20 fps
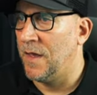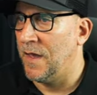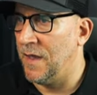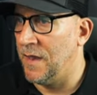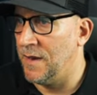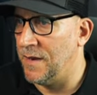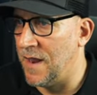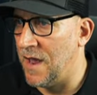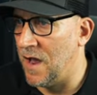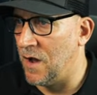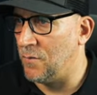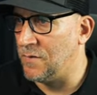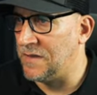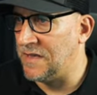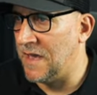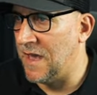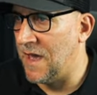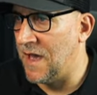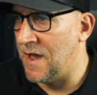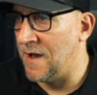And now
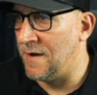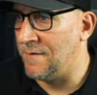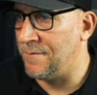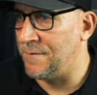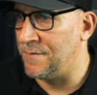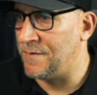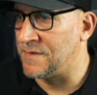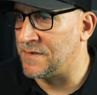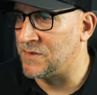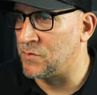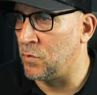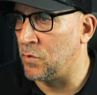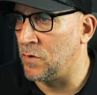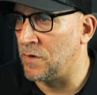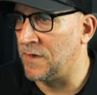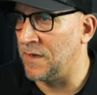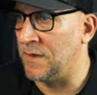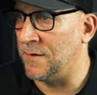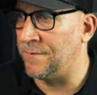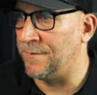we have this
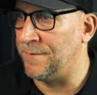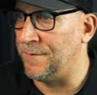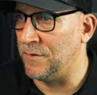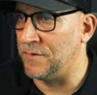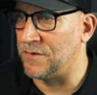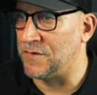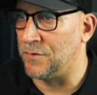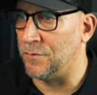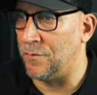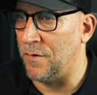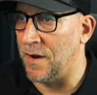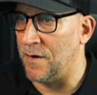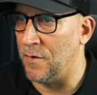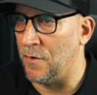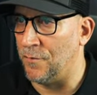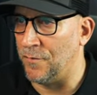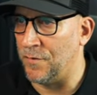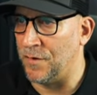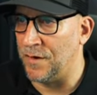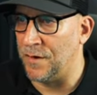working filter right
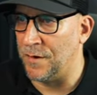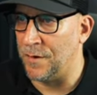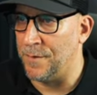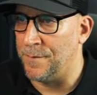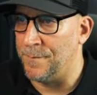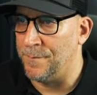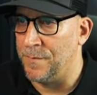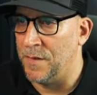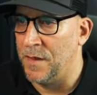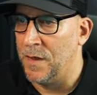over here.